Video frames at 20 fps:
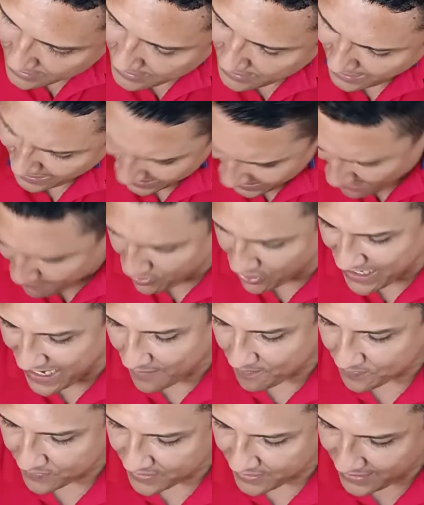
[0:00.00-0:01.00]
I'm
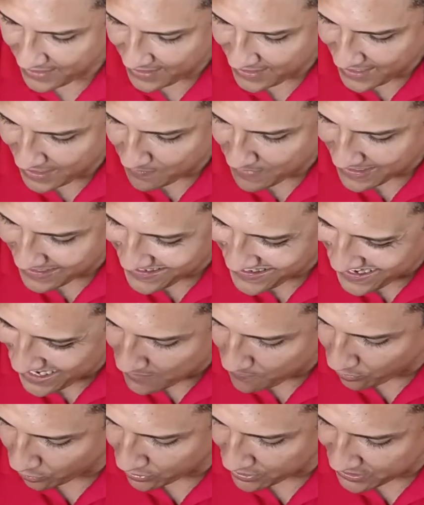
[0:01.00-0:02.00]
gonna let me
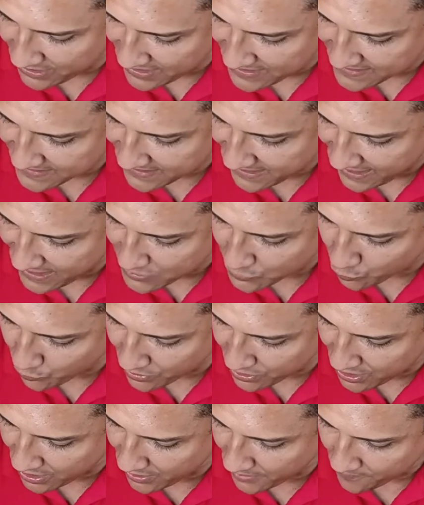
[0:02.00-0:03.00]
label in this case
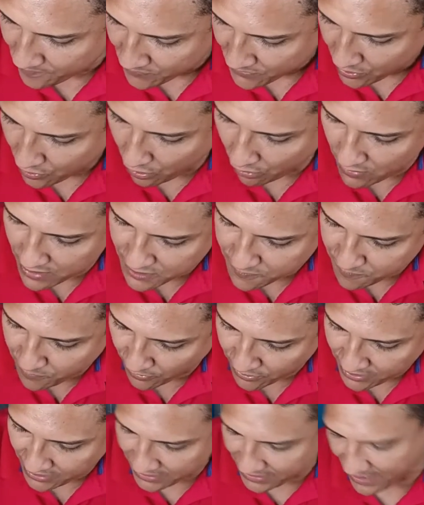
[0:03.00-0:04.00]
with the
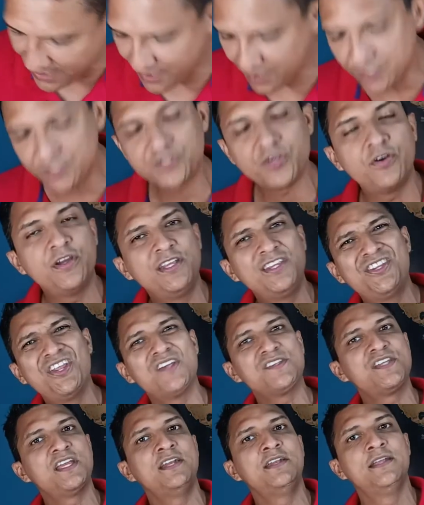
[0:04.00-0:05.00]
corresponding letter so it
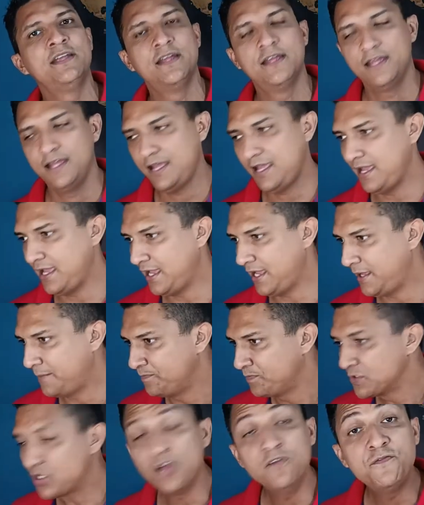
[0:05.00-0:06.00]
doesn't uh,
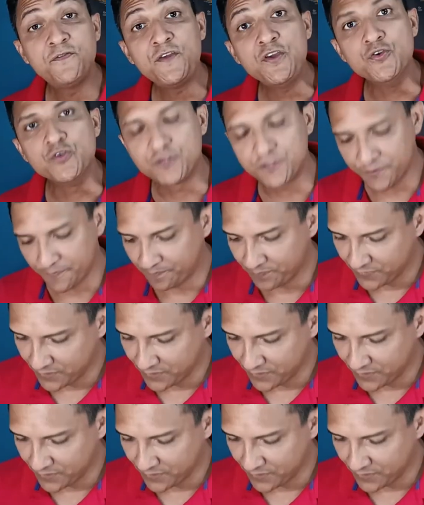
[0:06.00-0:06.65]
confuse.